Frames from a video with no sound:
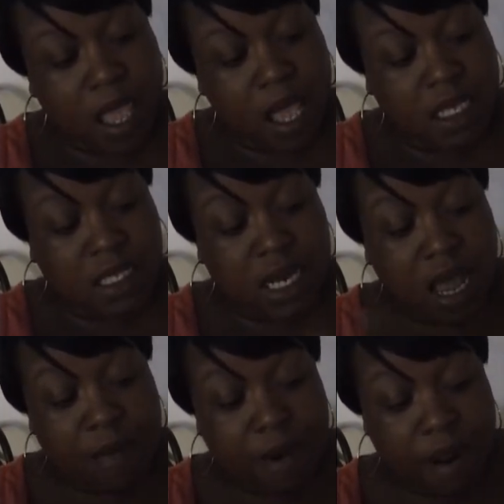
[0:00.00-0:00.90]
It's a
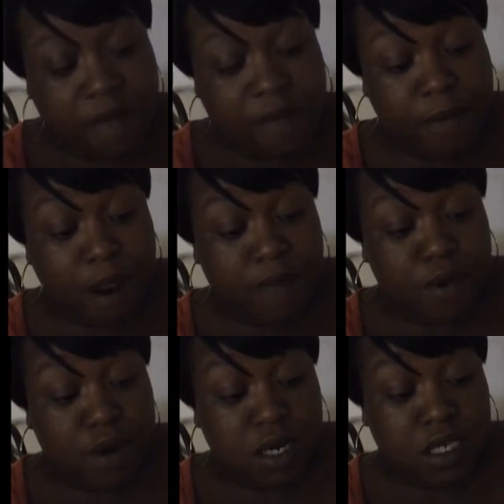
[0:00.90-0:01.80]

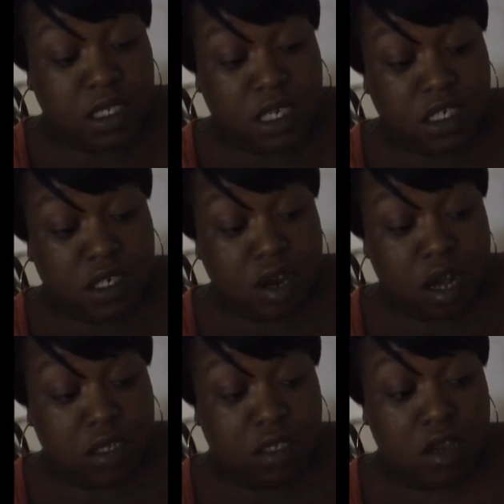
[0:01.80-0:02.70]
non-profit organization
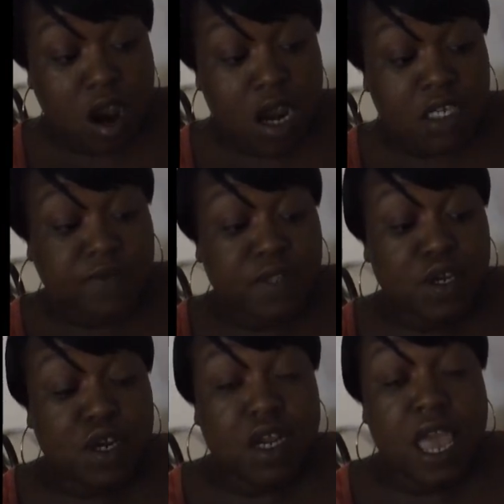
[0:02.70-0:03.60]
called STAR, and it's for
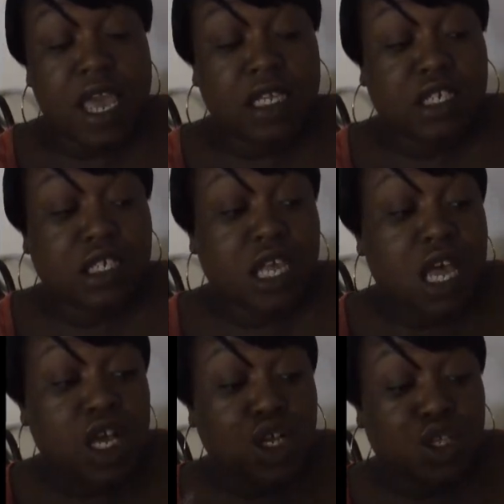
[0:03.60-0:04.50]
the ages
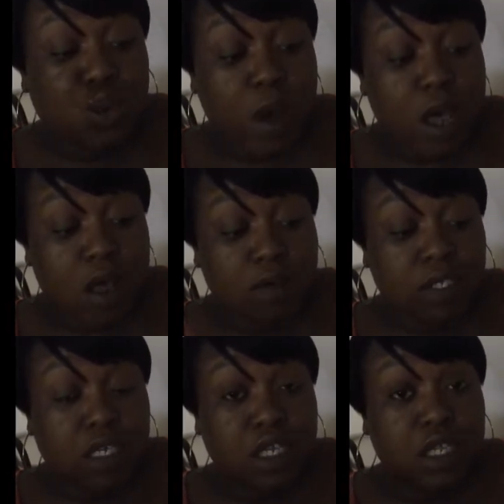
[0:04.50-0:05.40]

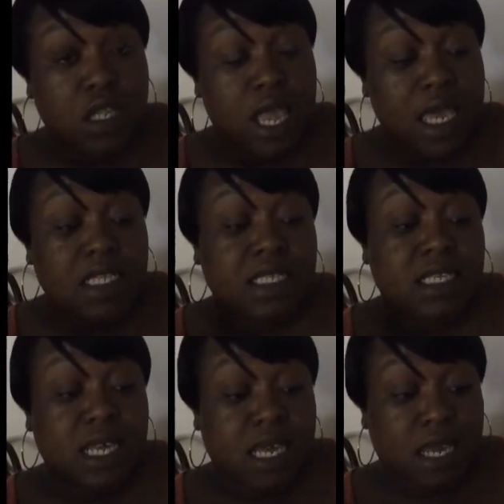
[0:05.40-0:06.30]
12 to
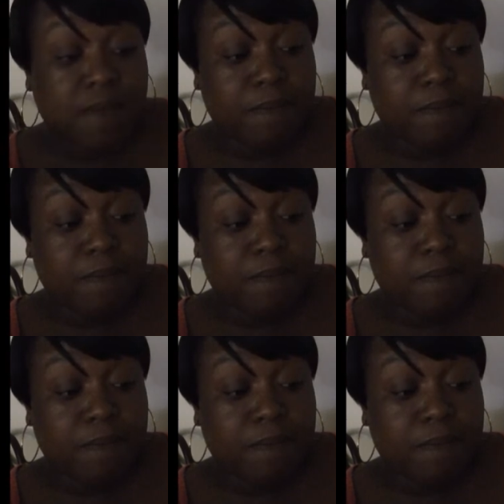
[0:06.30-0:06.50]
18.